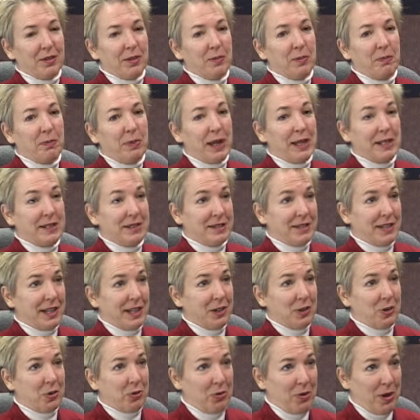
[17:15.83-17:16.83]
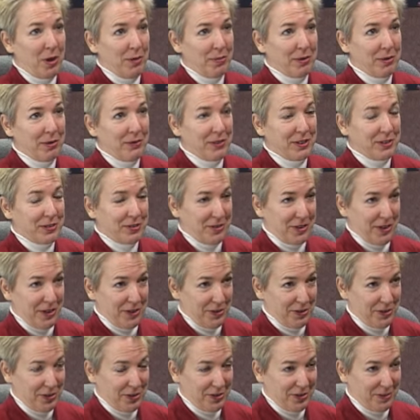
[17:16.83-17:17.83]
The Penn State Cooperative
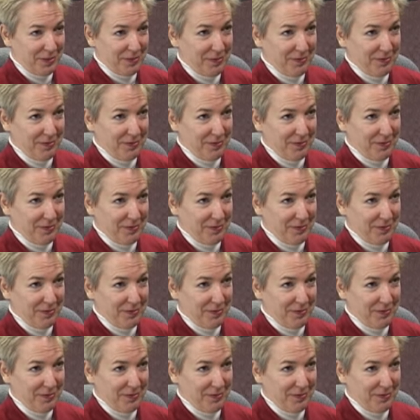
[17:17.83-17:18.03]
Extension.